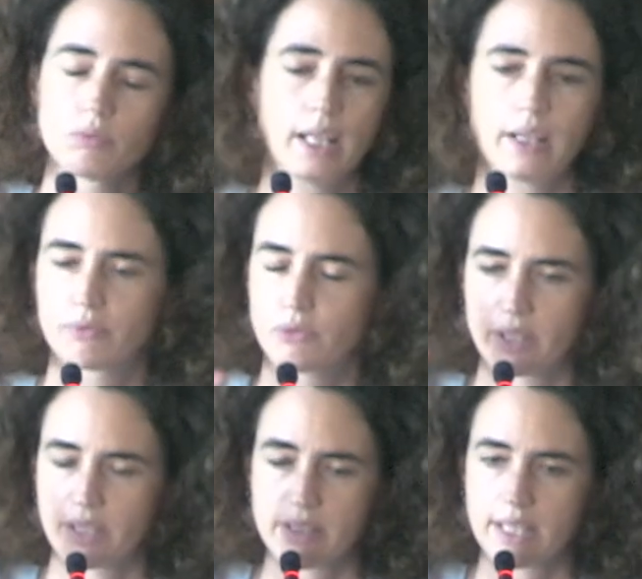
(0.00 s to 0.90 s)
like, for
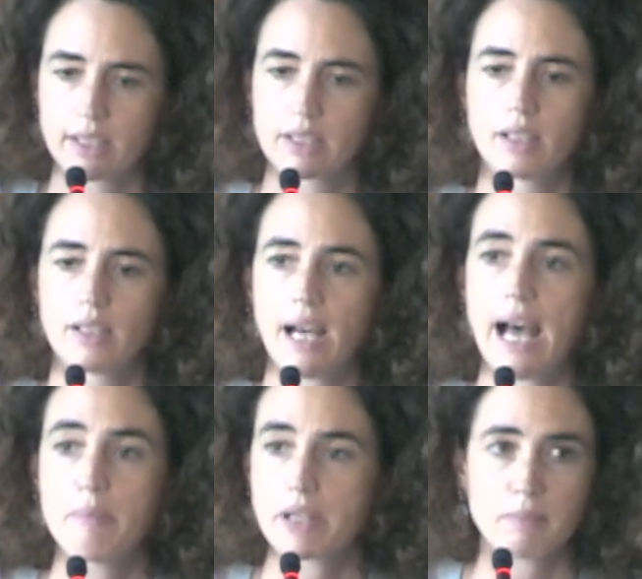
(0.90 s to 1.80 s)
understand,
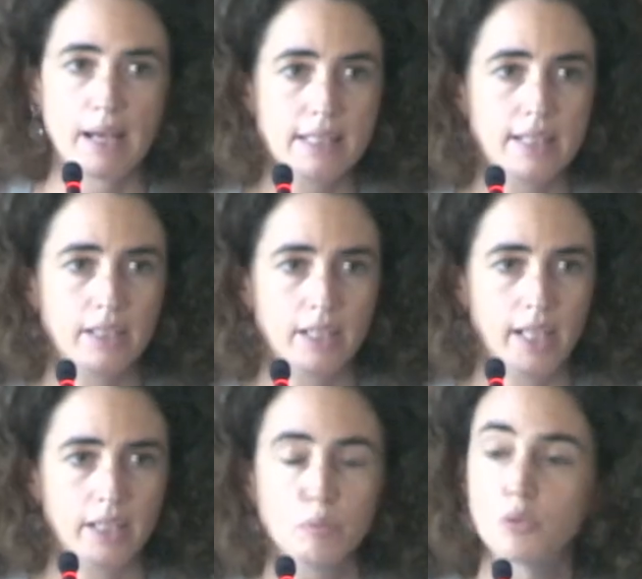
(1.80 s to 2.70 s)
Habermas and
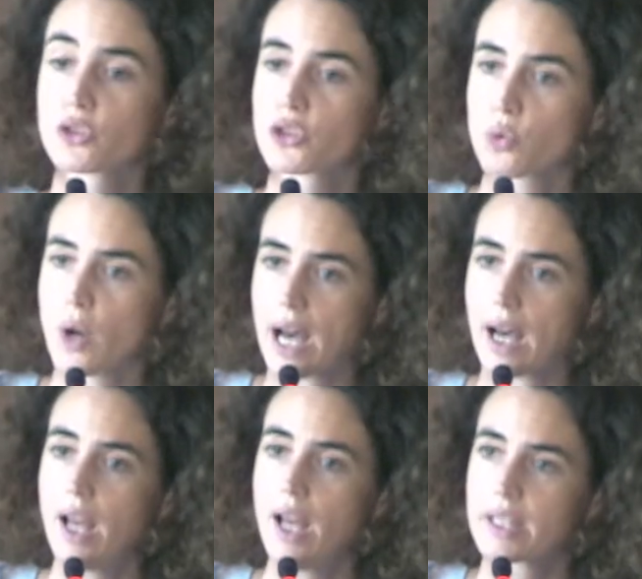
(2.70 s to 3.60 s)
the bourgeois
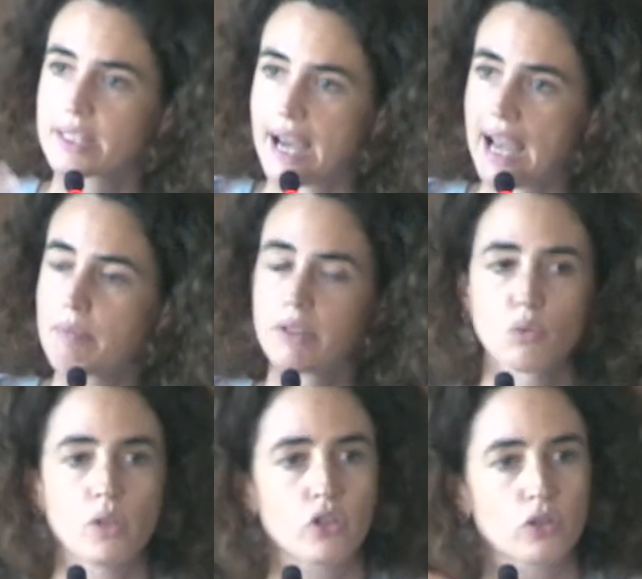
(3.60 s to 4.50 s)
time in
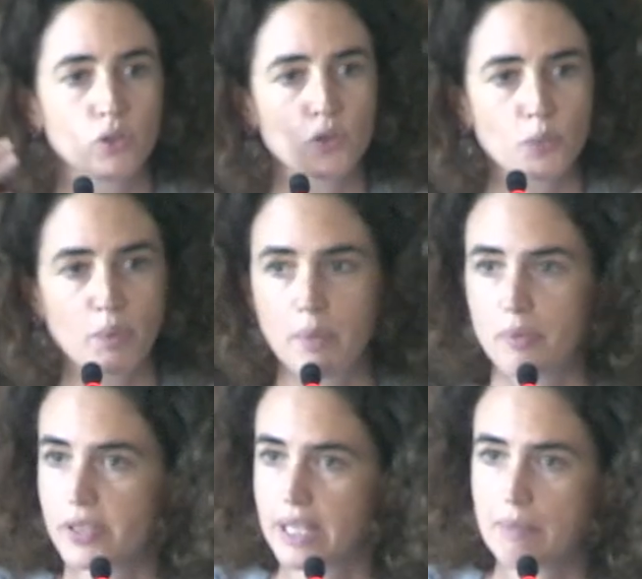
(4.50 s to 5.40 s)
which
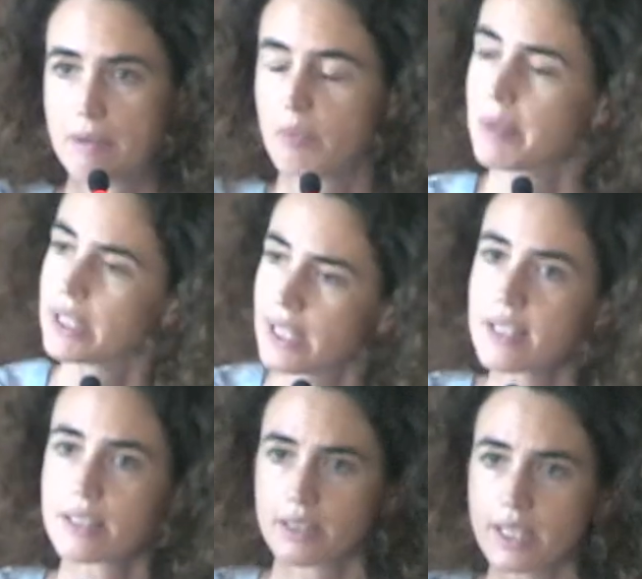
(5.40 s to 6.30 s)
newspapers came out. I mean,
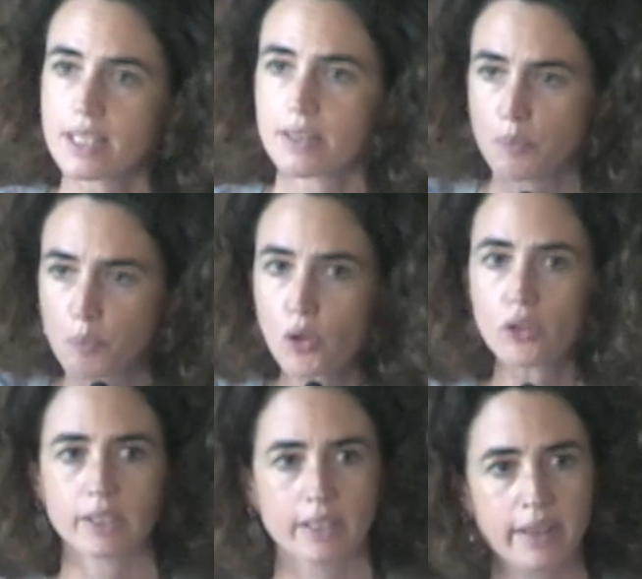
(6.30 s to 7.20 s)
this
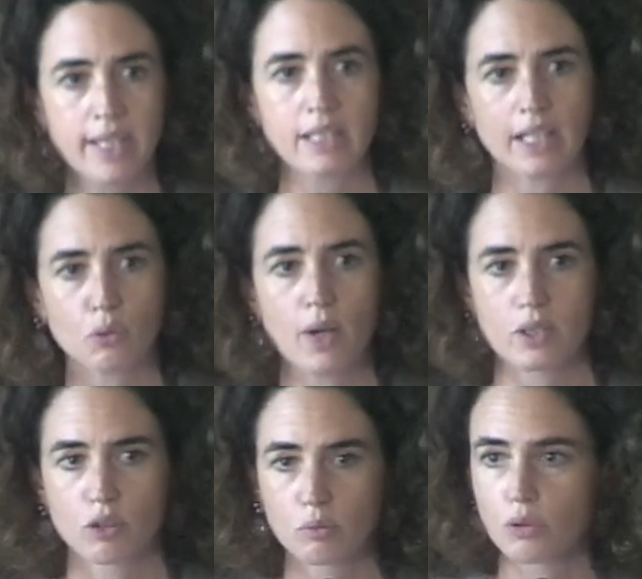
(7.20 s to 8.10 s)
important thing that was
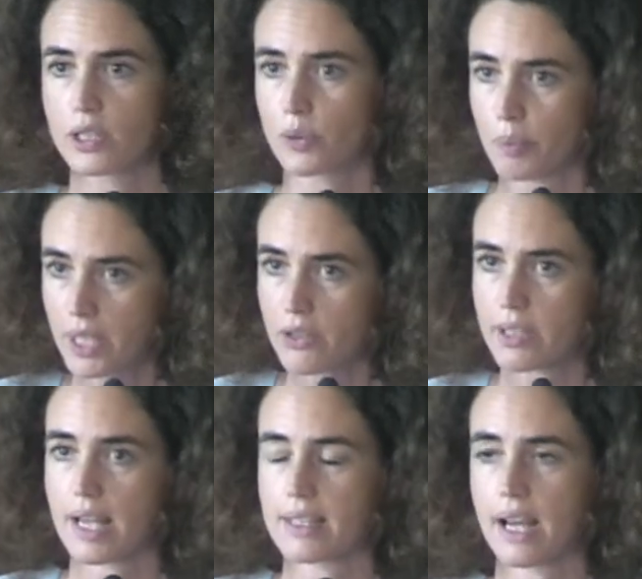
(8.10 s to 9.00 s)
communist opinions
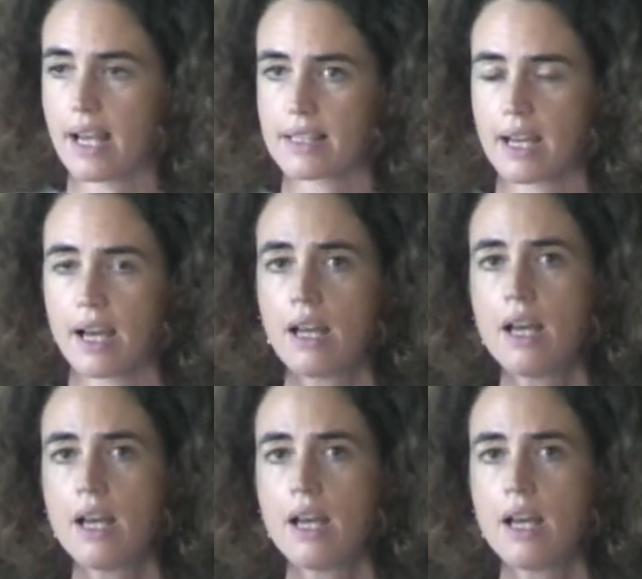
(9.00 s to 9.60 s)
as a